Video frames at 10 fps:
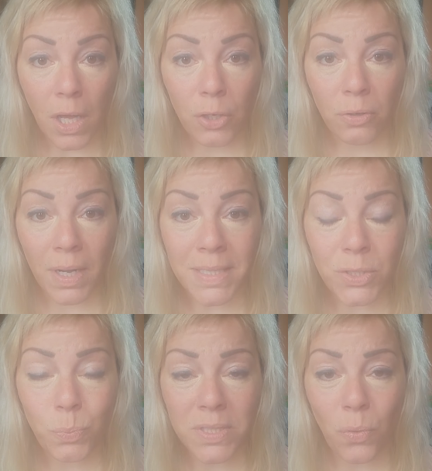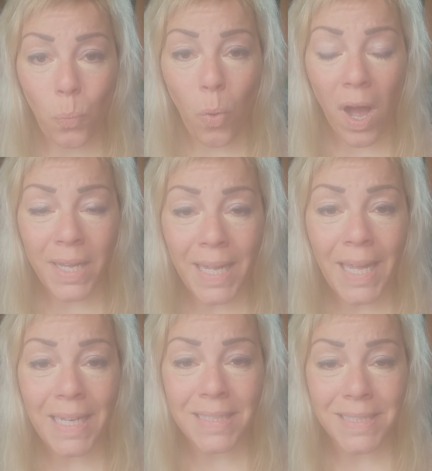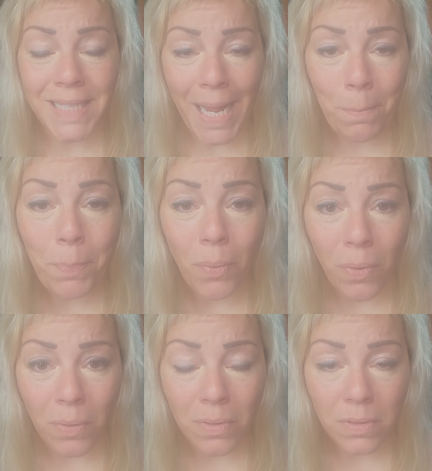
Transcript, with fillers: Christ was a walking example.